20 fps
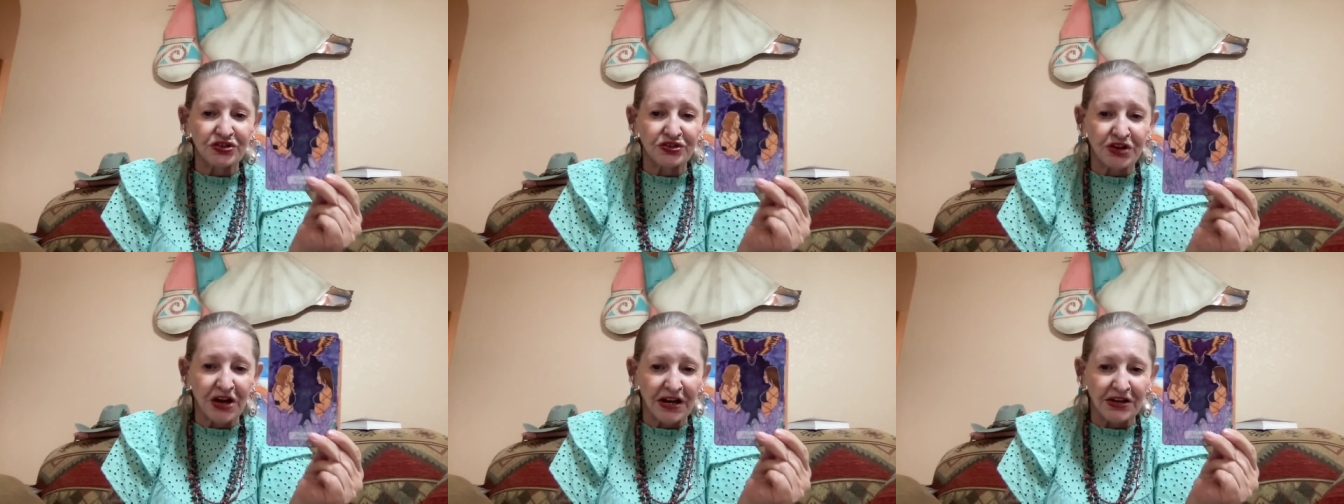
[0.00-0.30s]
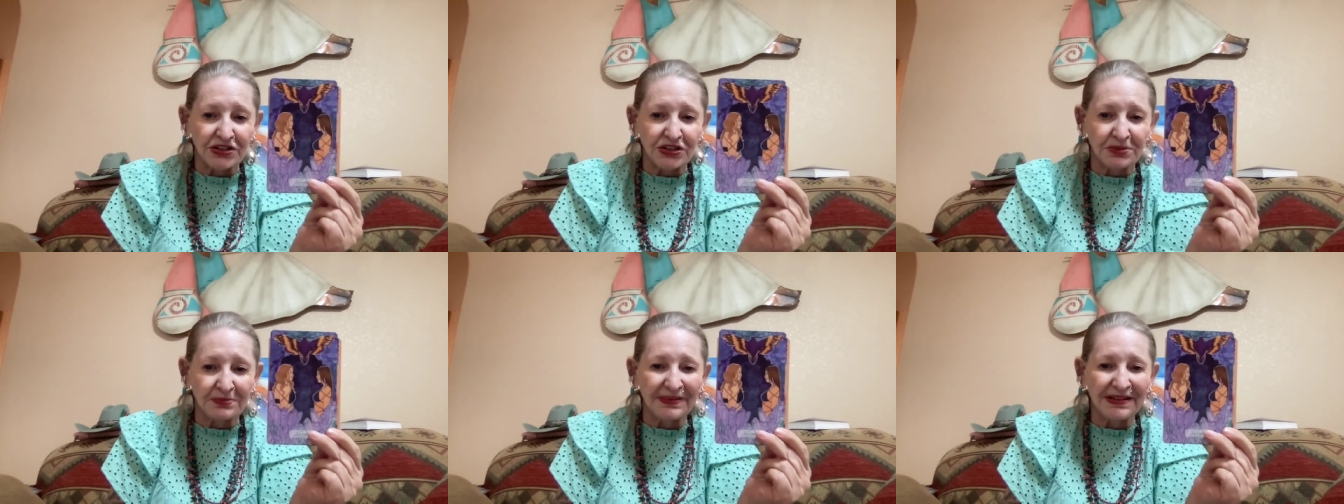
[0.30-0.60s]

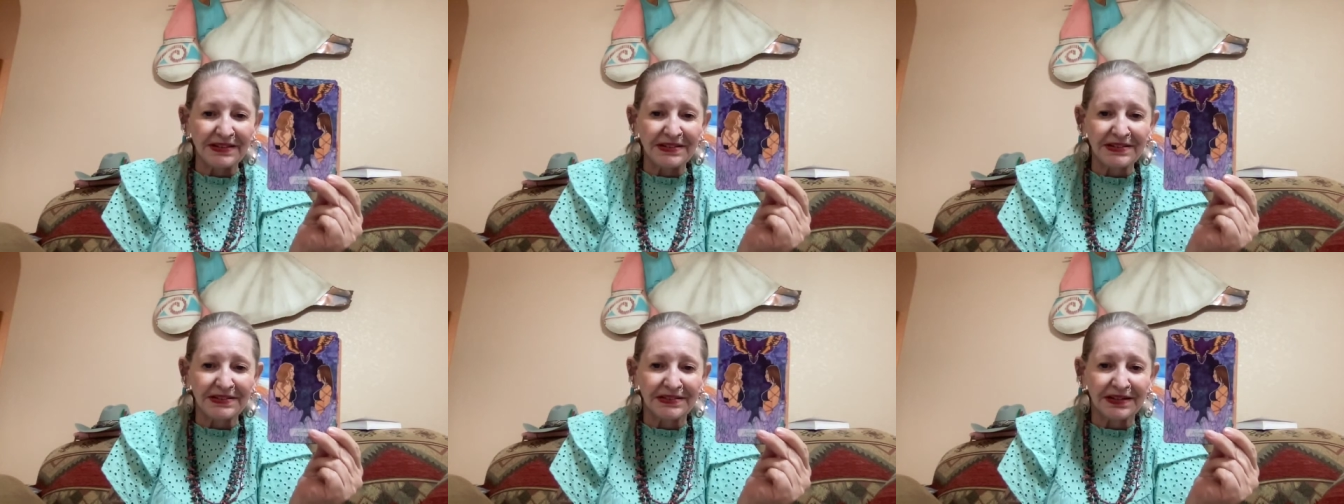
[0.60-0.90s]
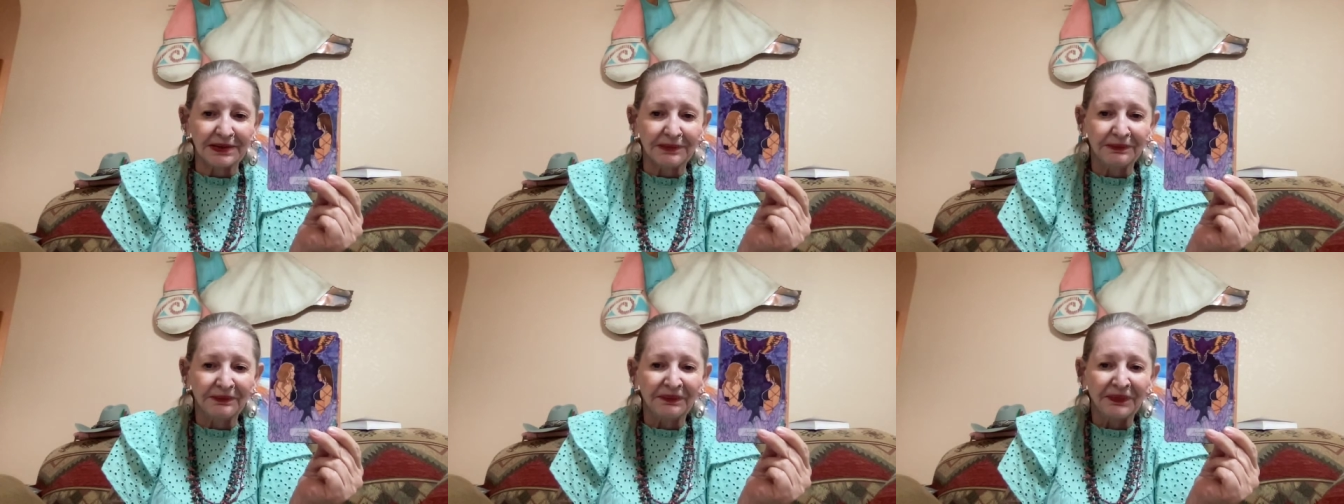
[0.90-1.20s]
judgments.
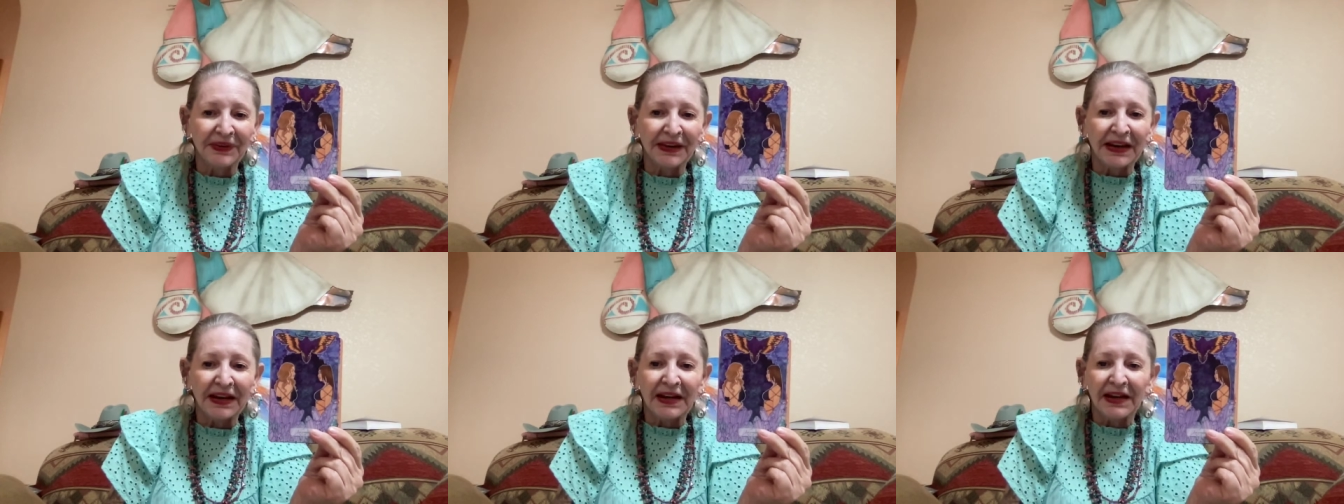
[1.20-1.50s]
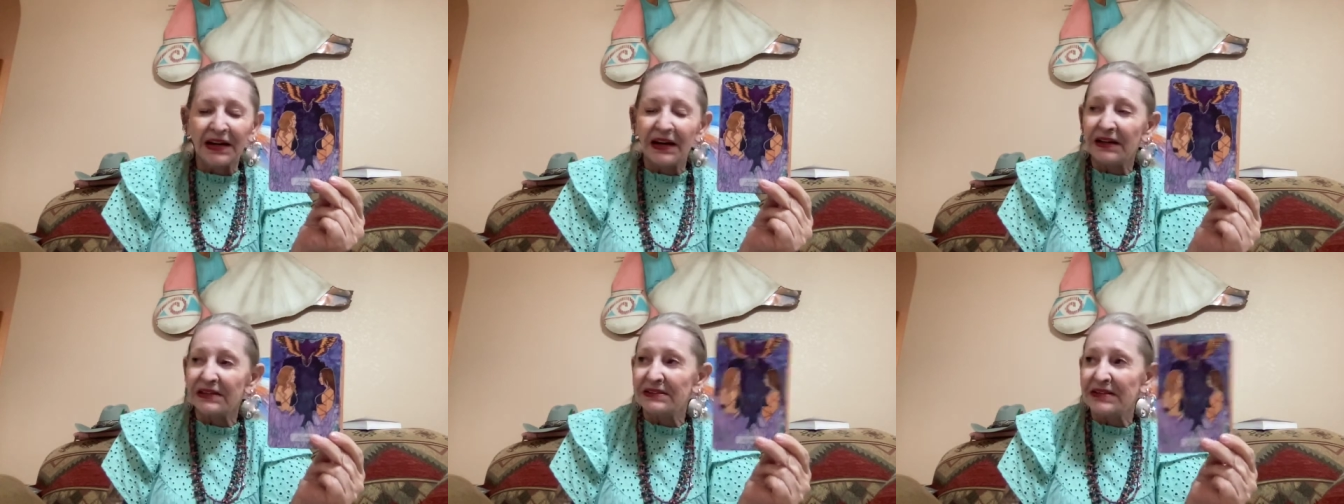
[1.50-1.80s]

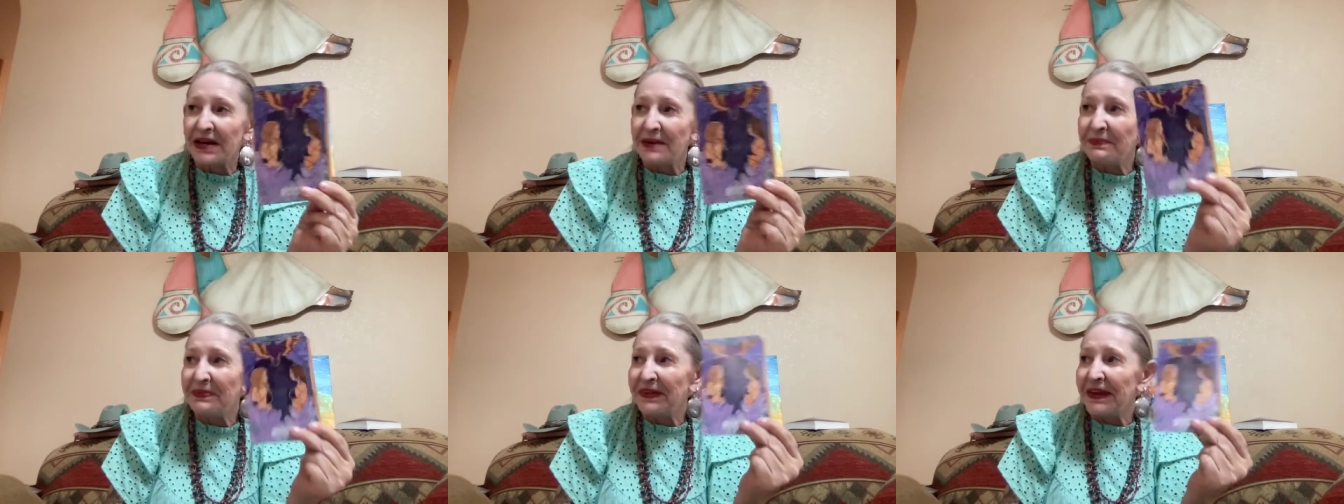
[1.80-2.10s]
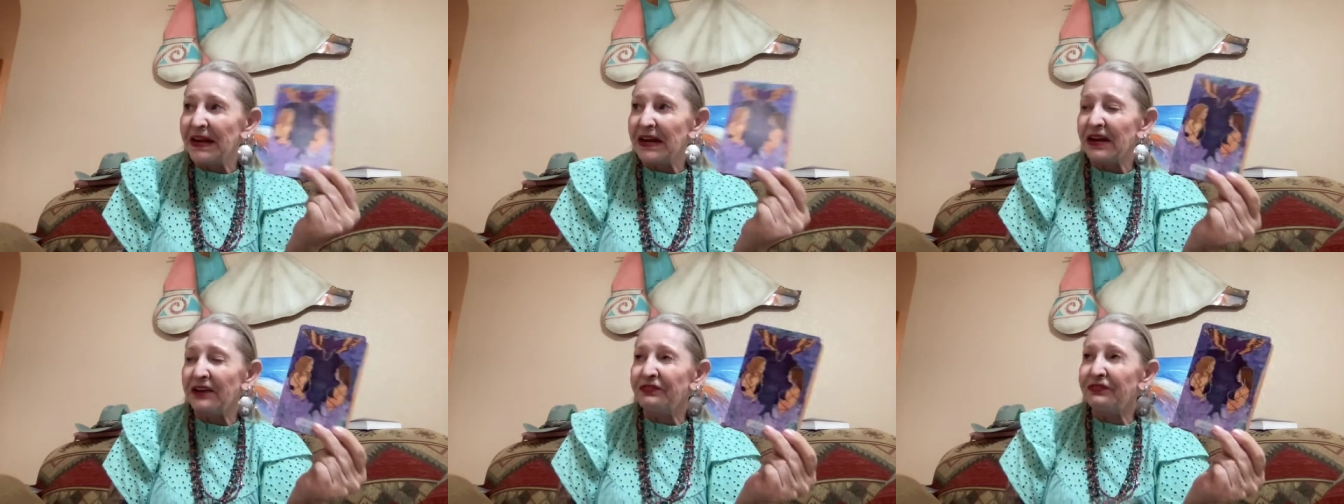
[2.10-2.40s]
Same
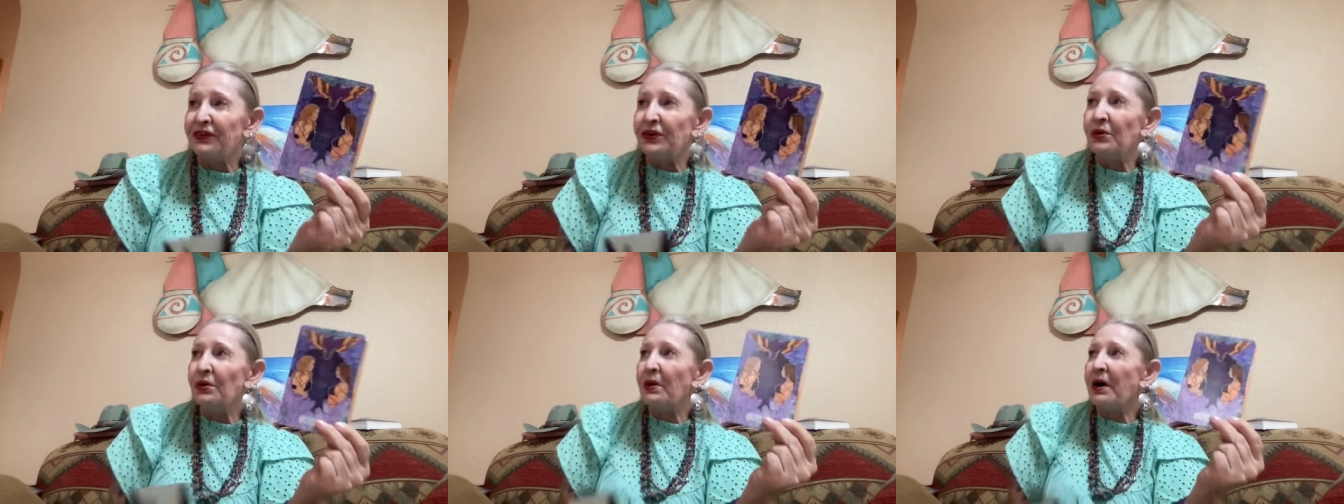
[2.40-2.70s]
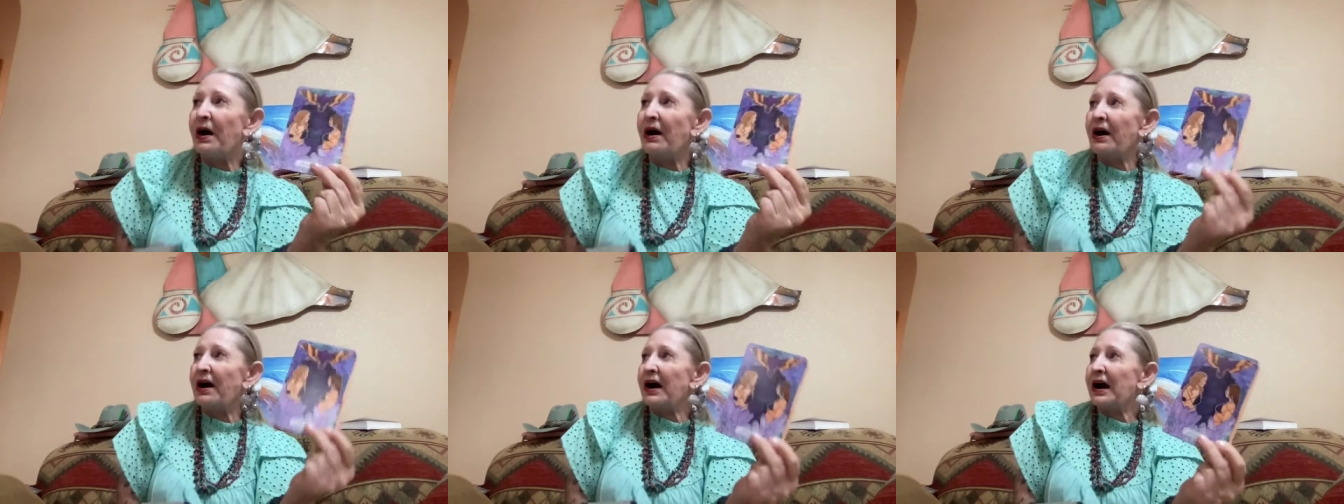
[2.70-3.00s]
thing if you
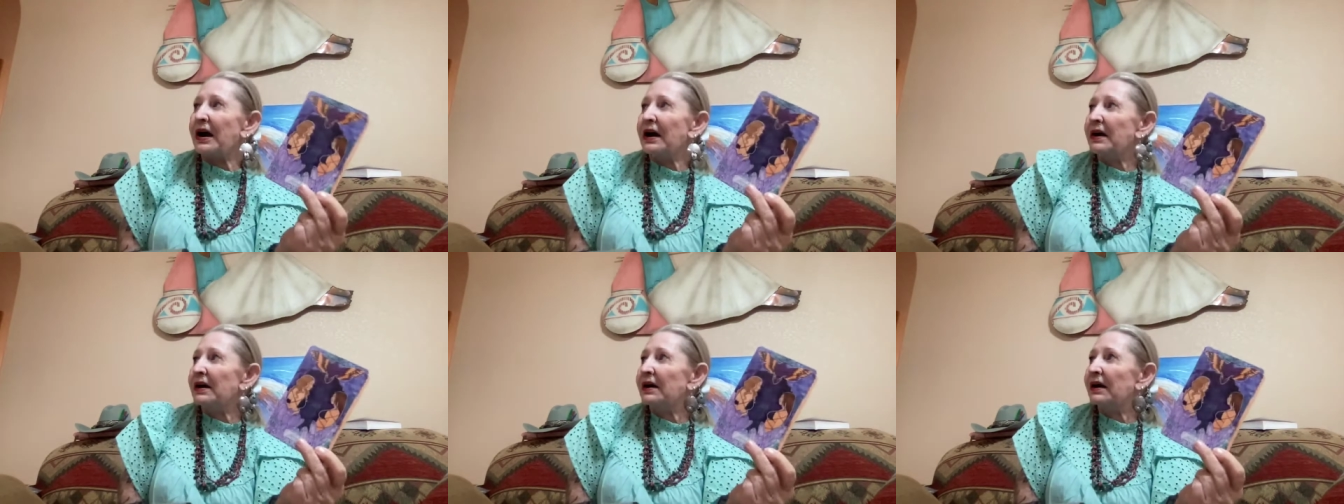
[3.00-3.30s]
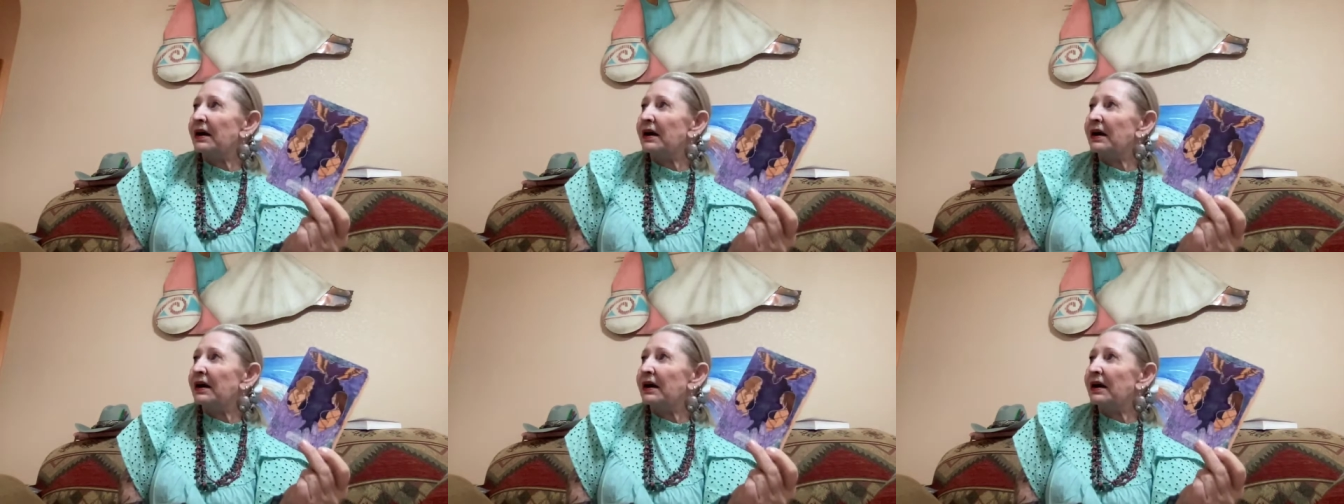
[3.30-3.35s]
are